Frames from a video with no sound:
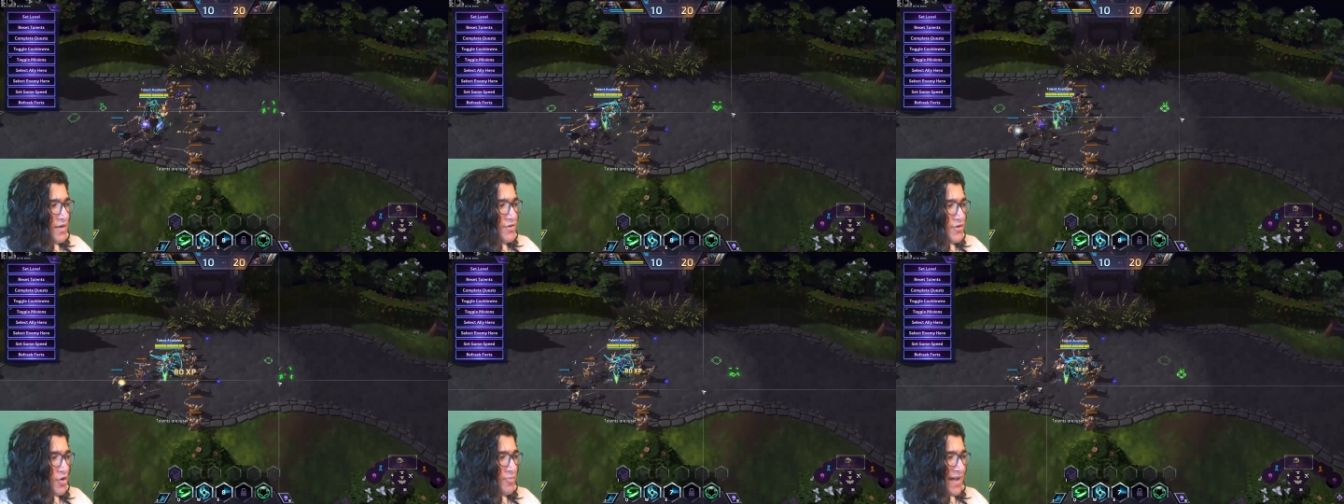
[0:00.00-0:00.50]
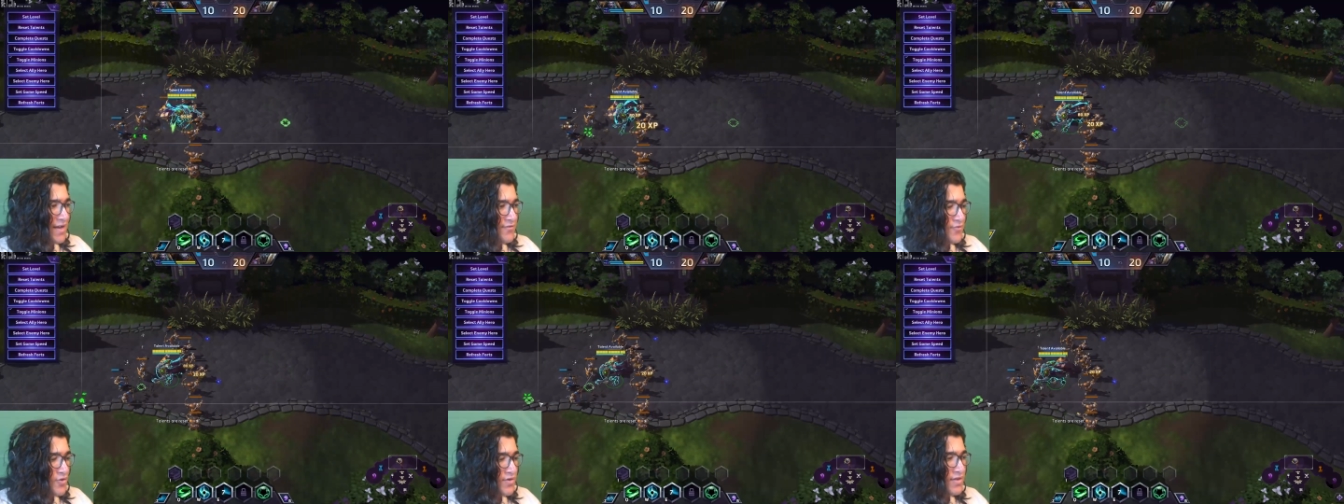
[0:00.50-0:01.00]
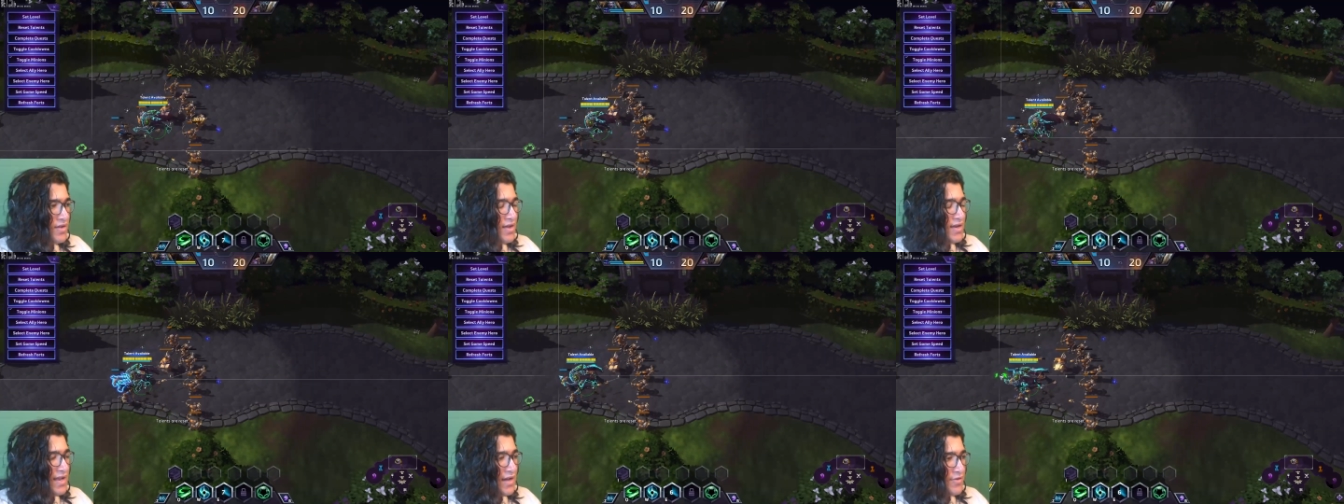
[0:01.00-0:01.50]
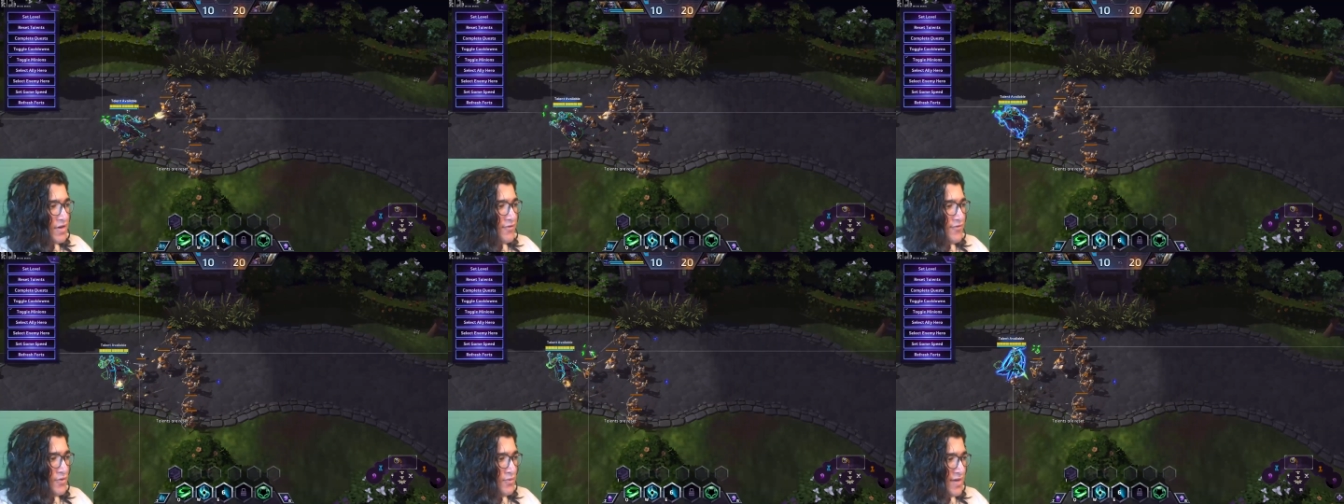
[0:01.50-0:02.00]
You go back and forth. Now, there are a
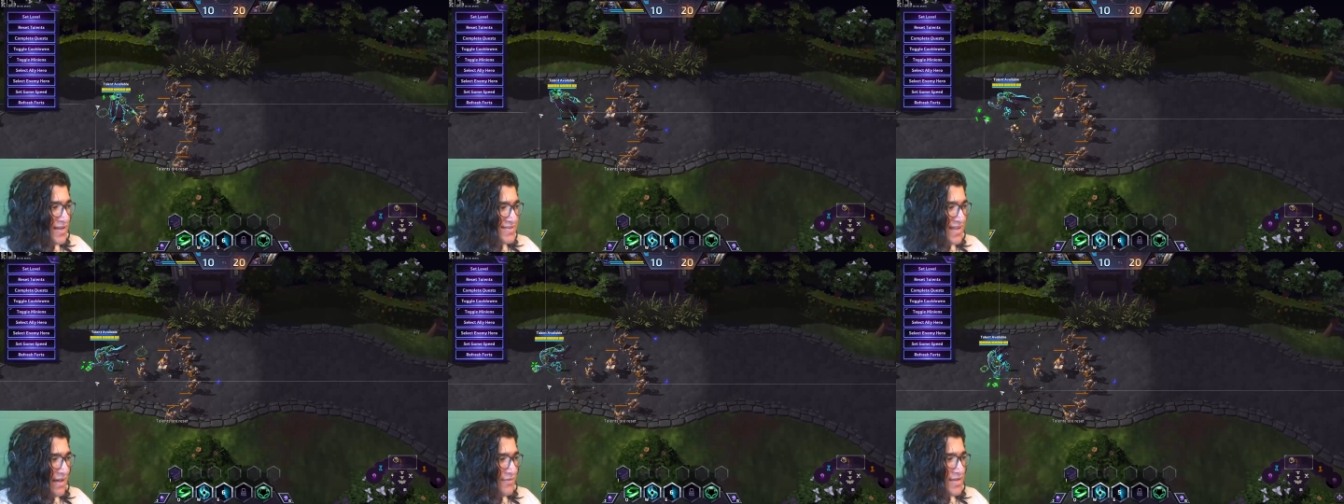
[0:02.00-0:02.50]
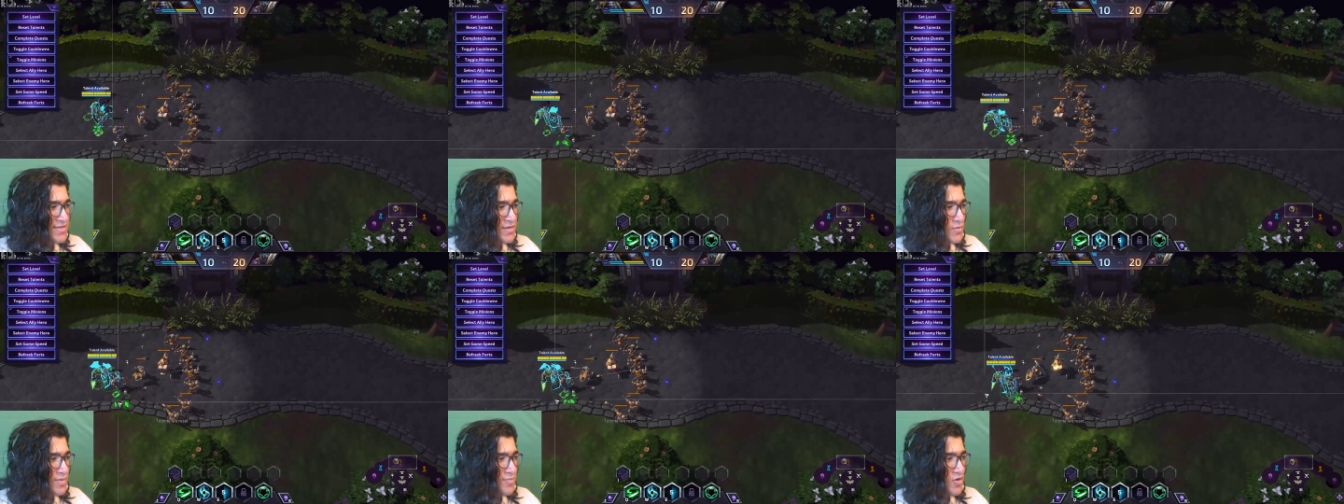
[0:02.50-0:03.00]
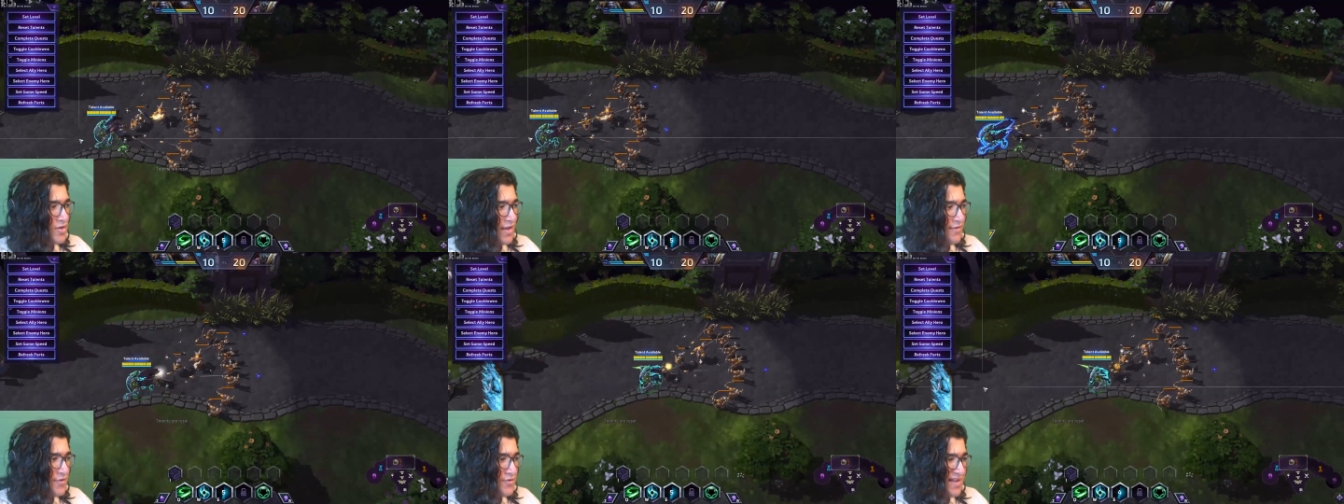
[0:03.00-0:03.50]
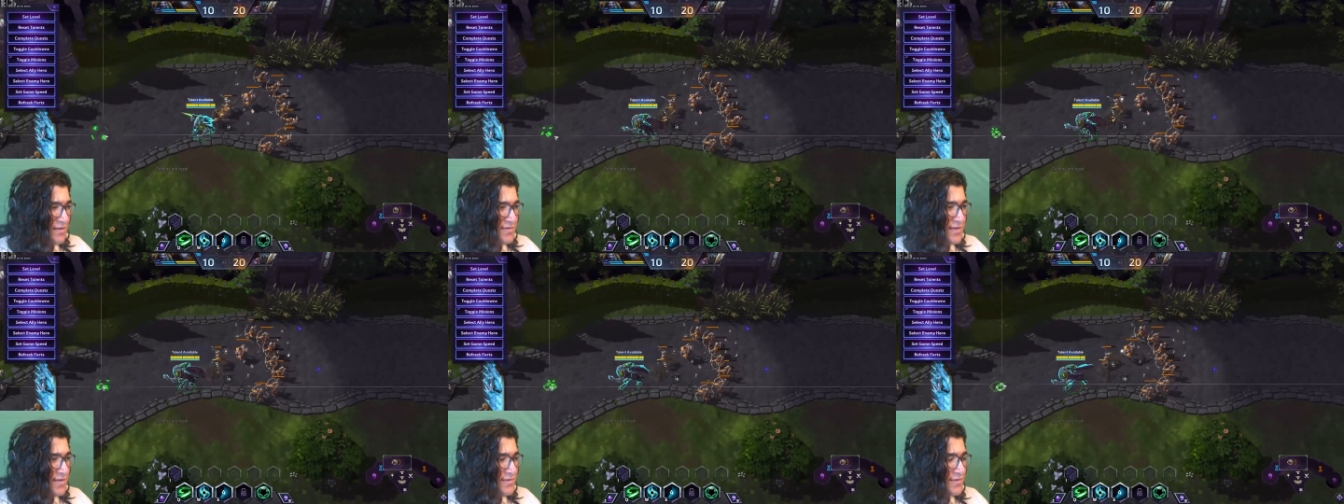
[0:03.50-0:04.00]
few nice caveats to Wormhole and a few
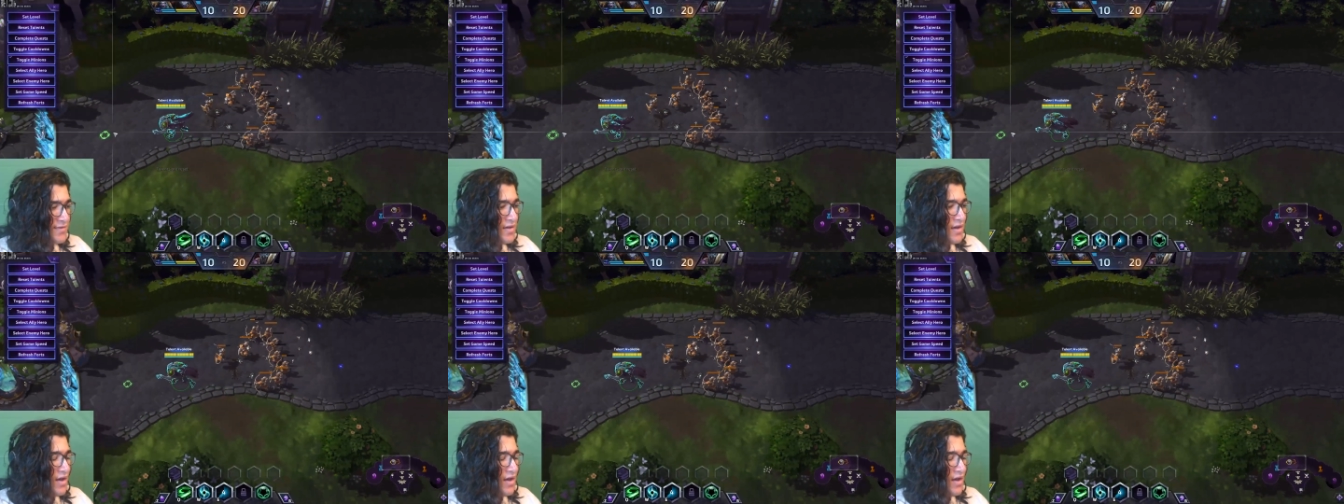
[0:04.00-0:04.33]
downsides.